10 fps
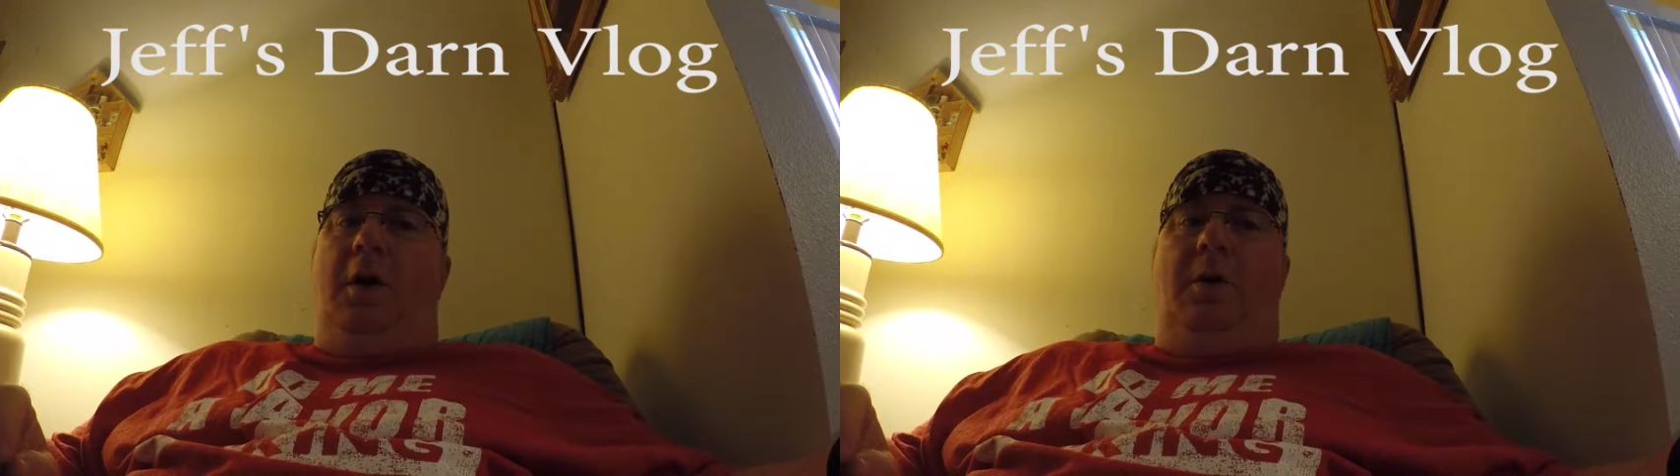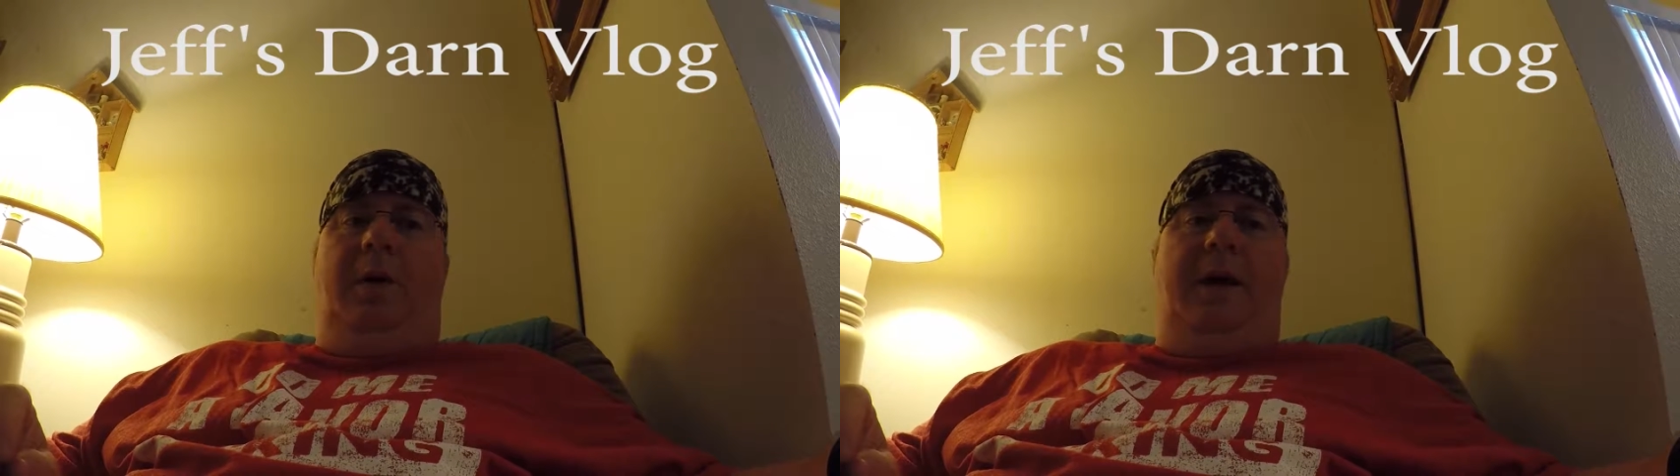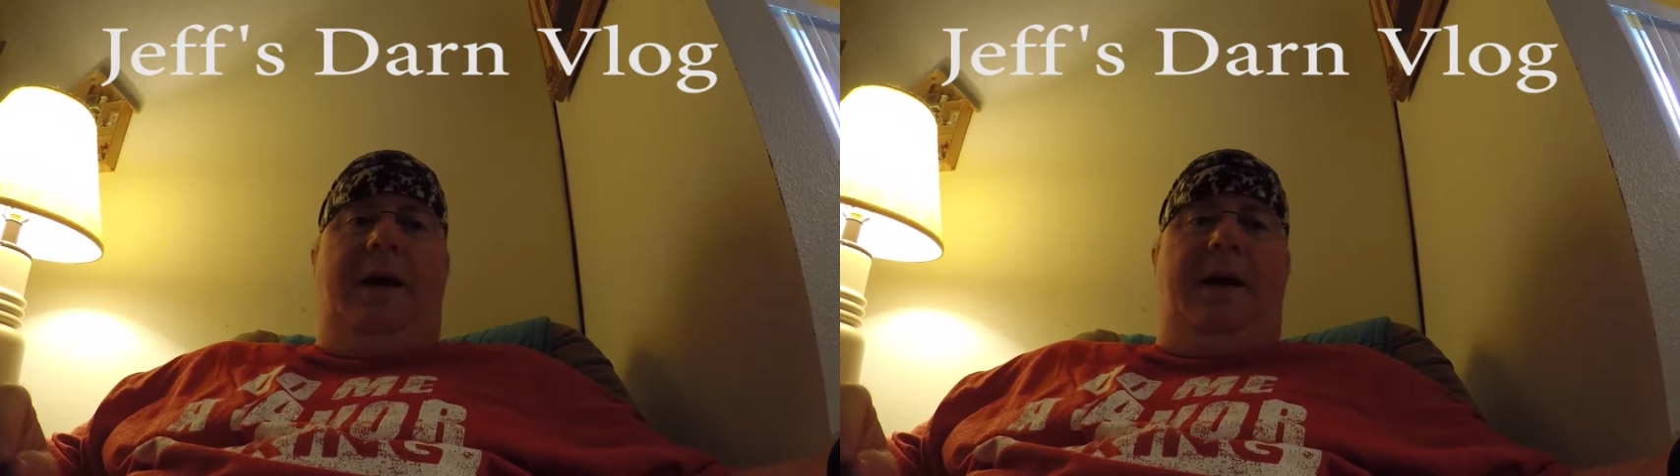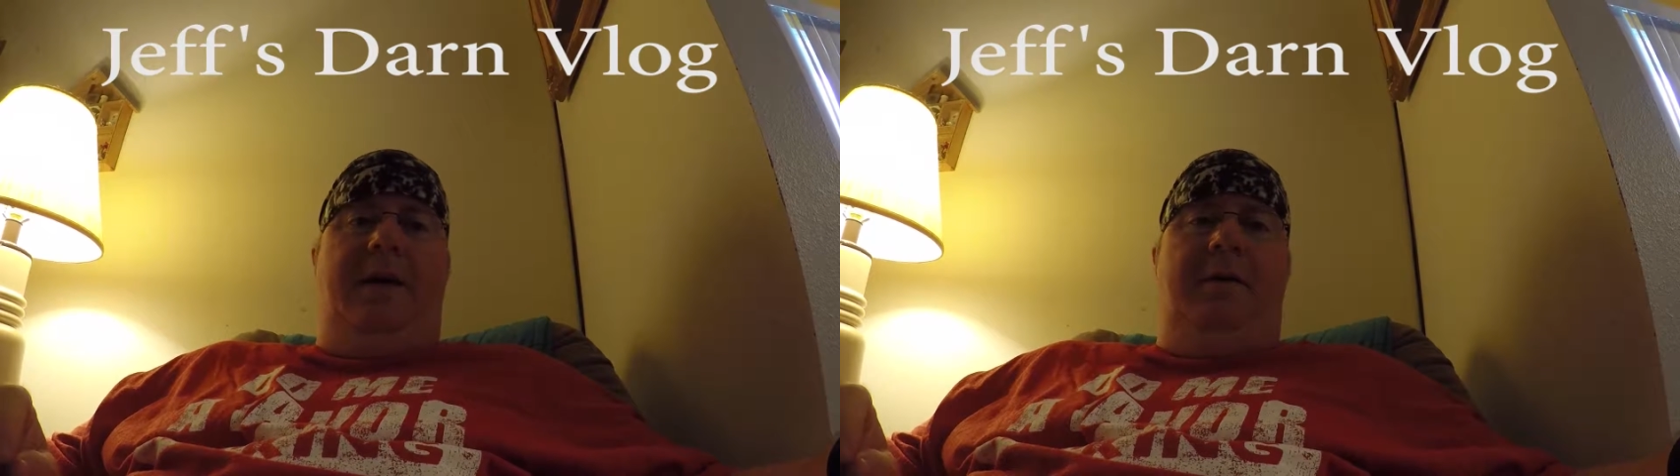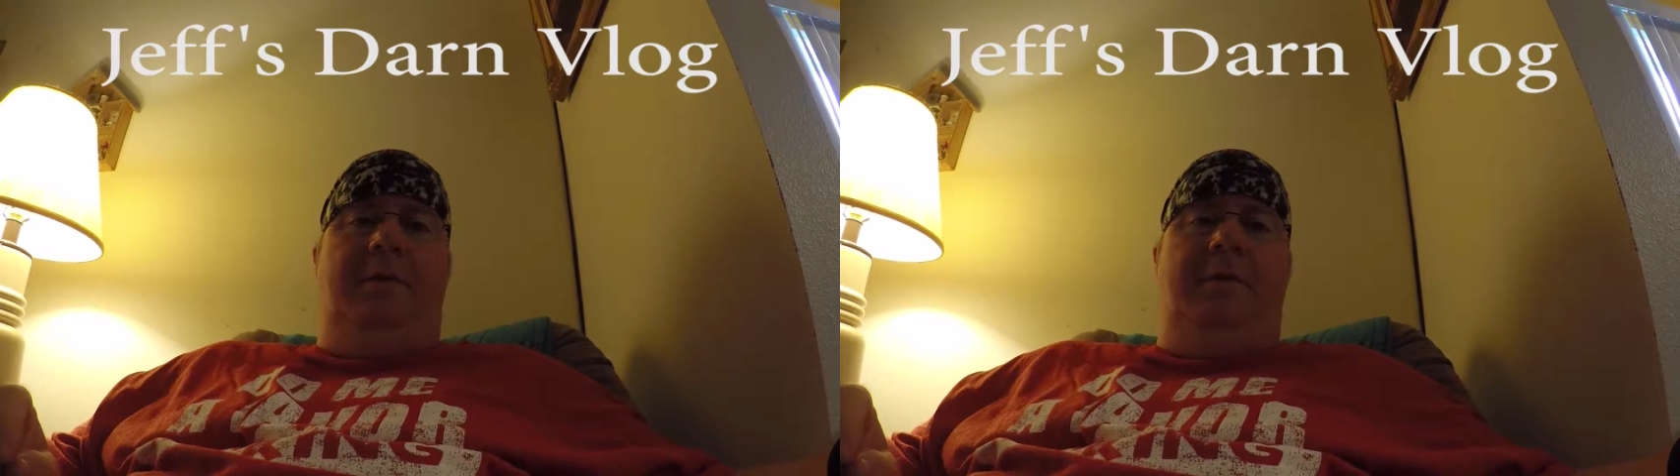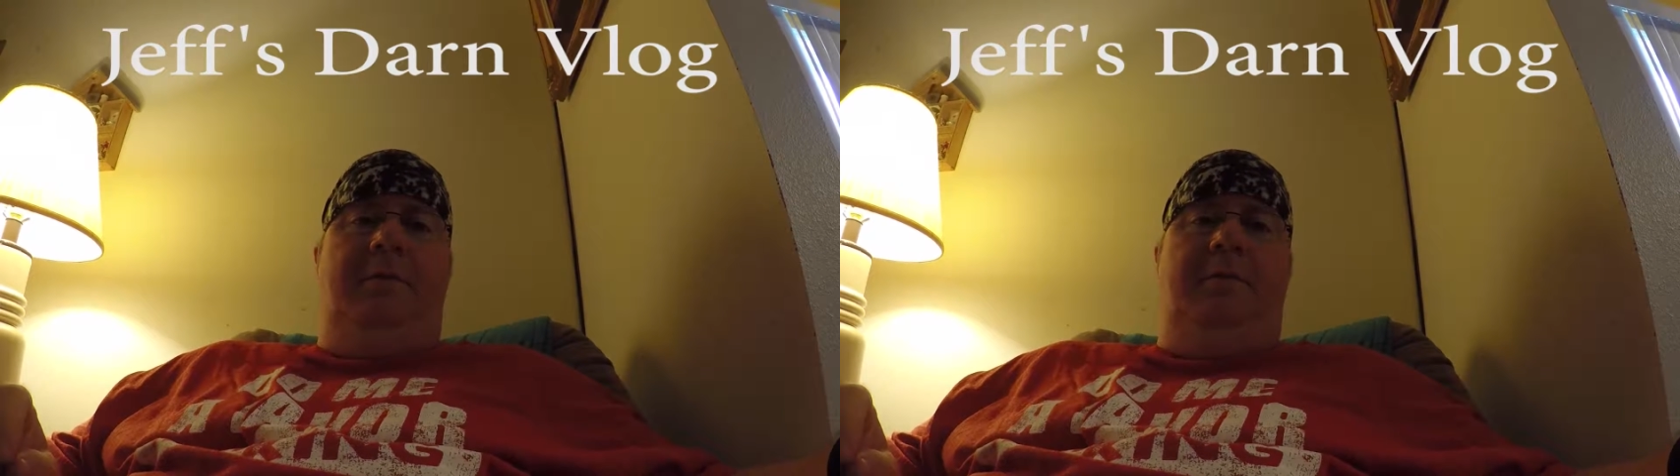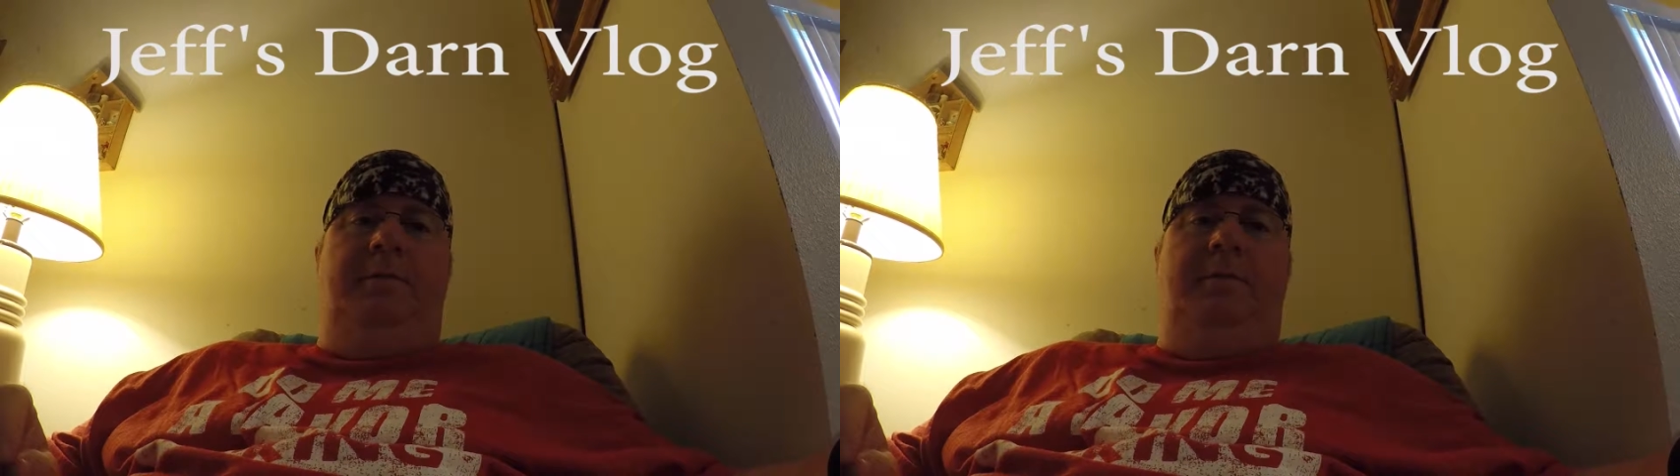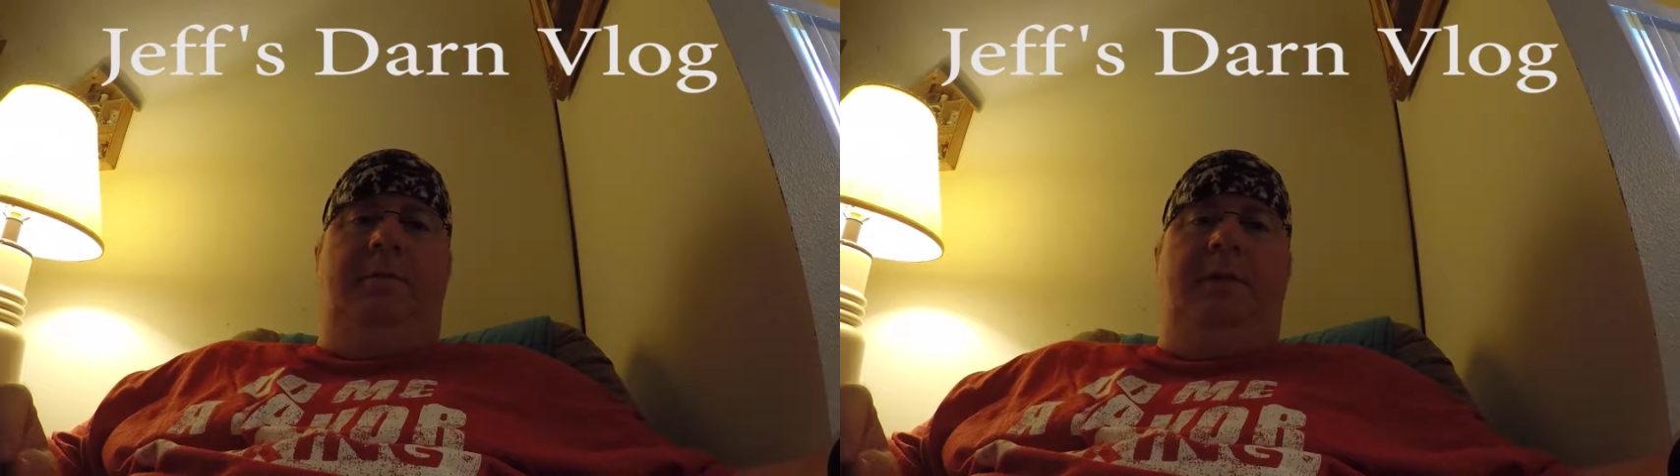Okay,
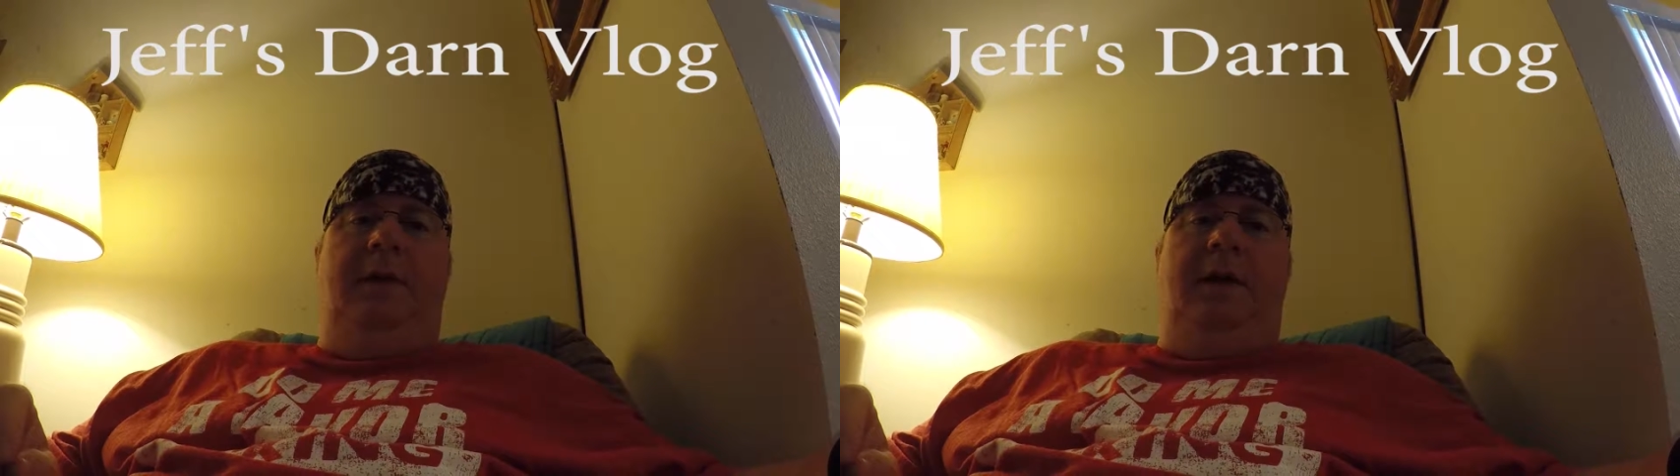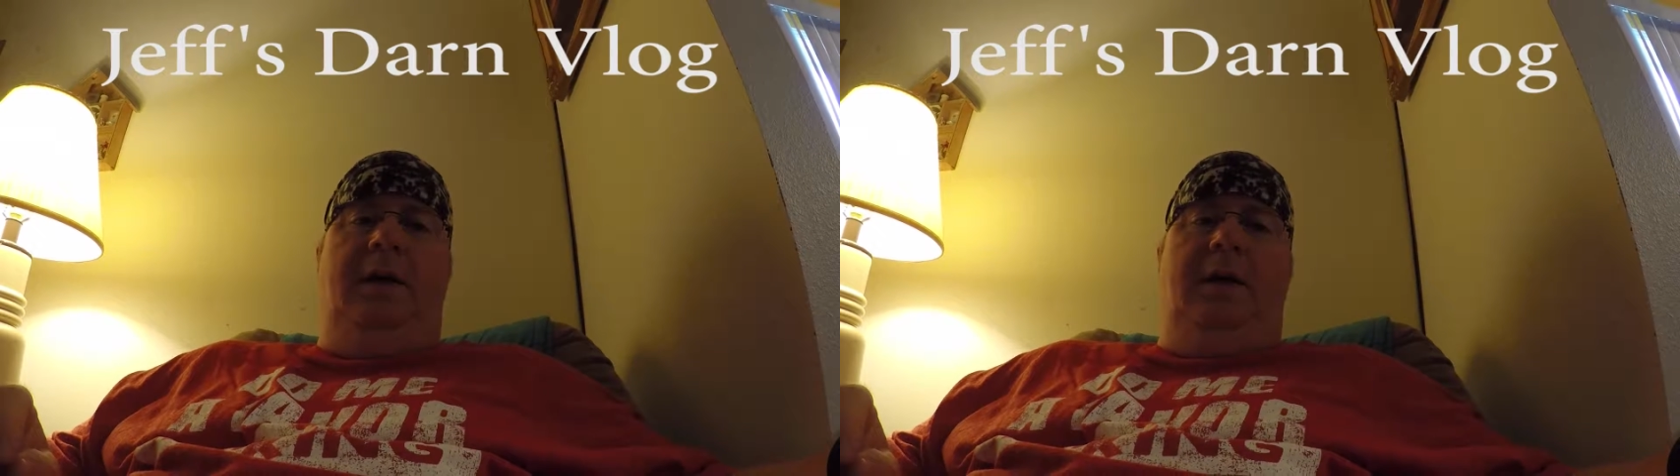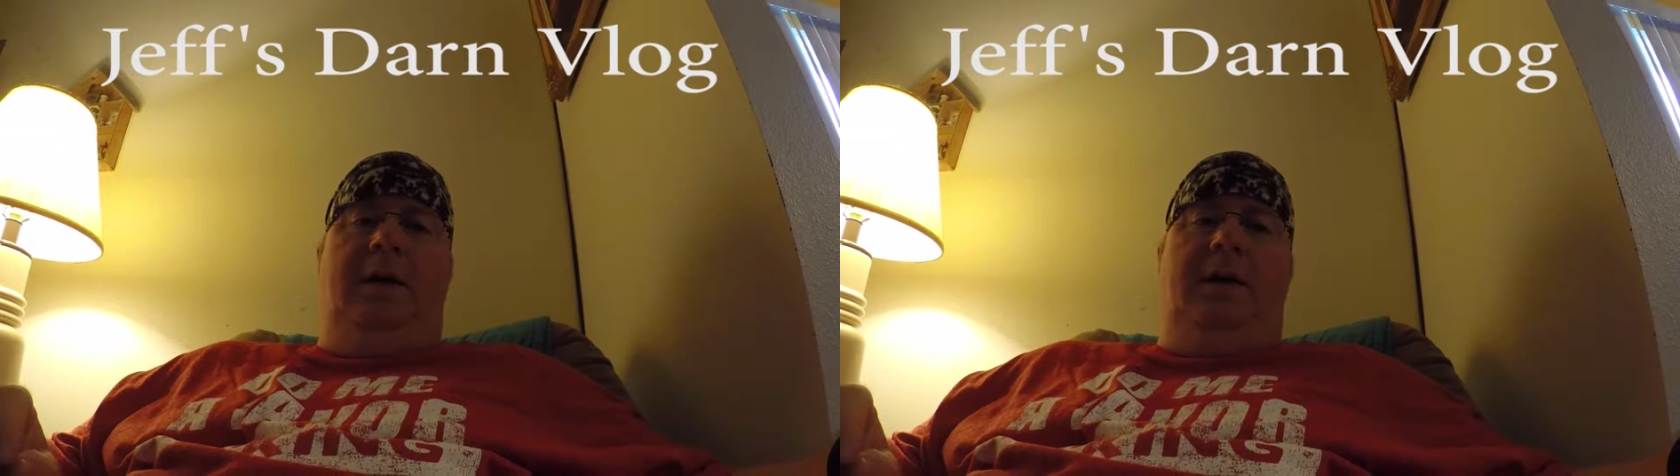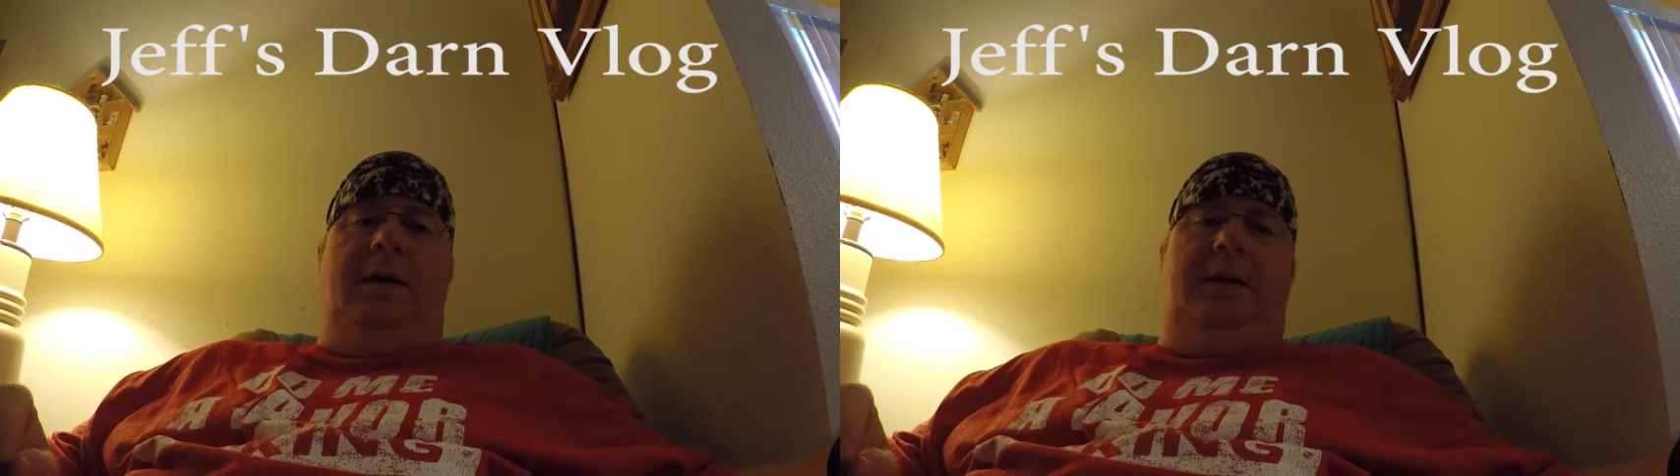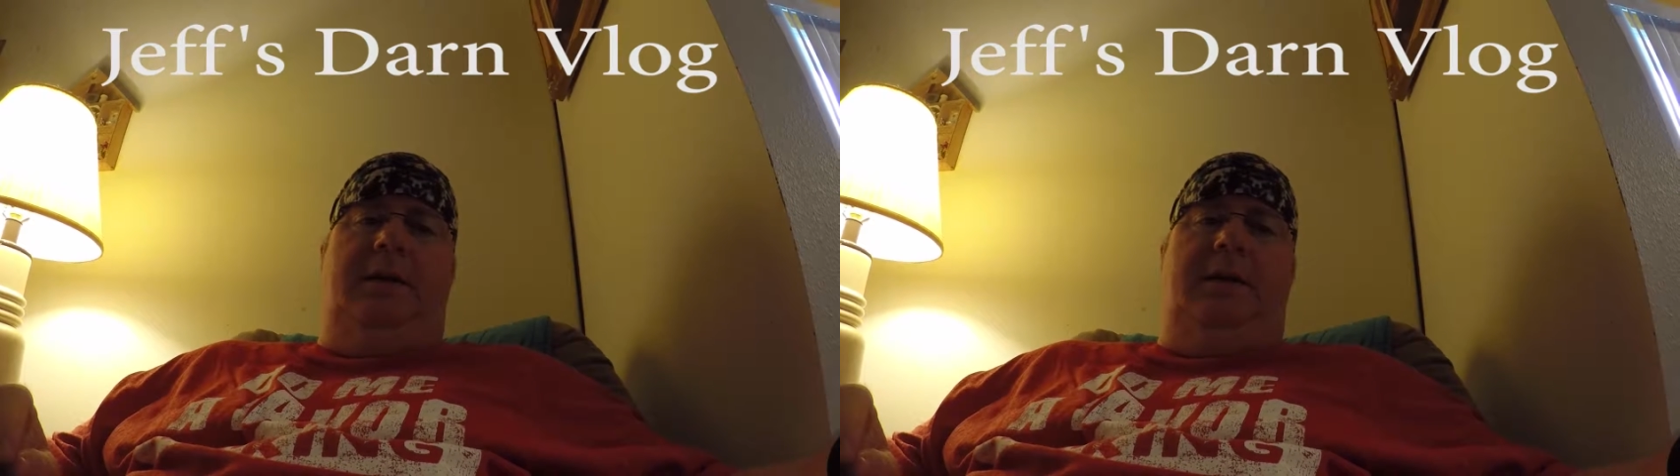this